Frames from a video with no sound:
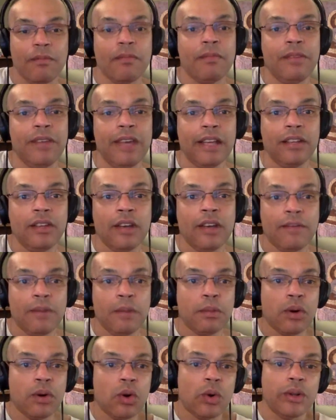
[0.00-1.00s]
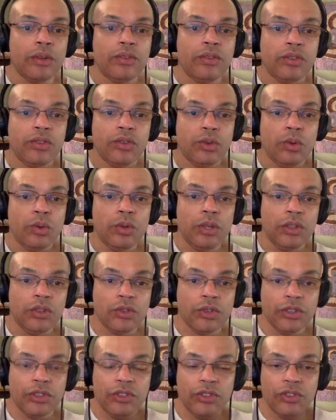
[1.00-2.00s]
Yet you have people these
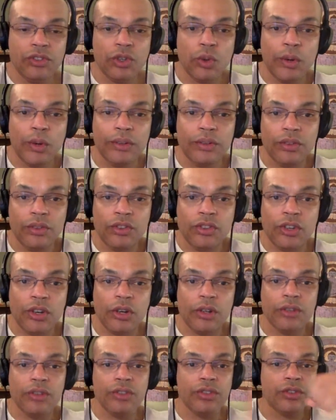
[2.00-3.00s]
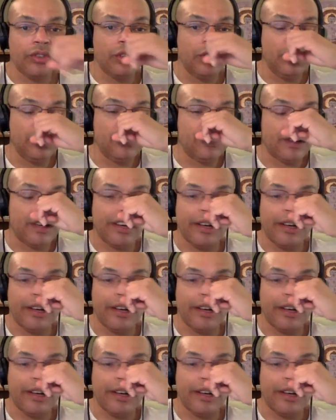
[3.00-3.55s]
Christians going to church, these